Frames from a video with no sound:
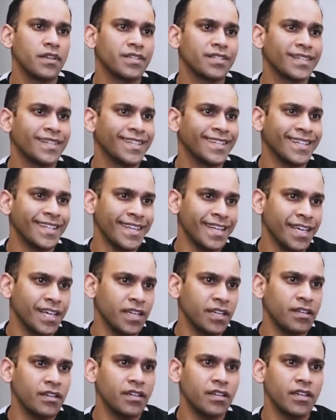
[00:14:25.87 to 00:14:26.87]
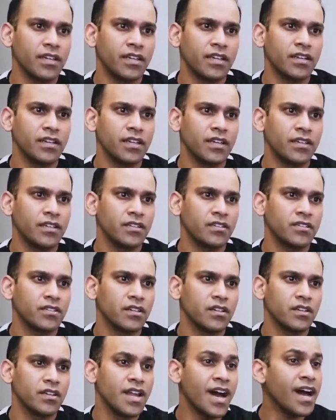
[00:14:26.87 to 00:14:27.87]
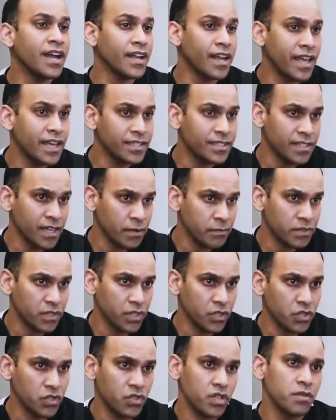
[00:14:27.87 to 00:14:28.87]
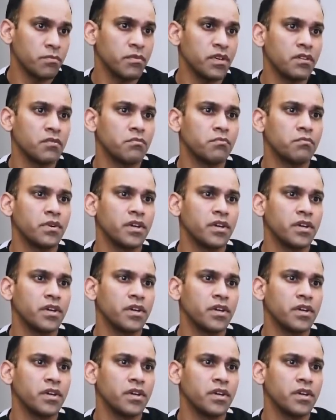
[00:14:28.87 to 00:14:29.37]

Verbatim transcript: It's cleaned. It is not a stem cell treatment,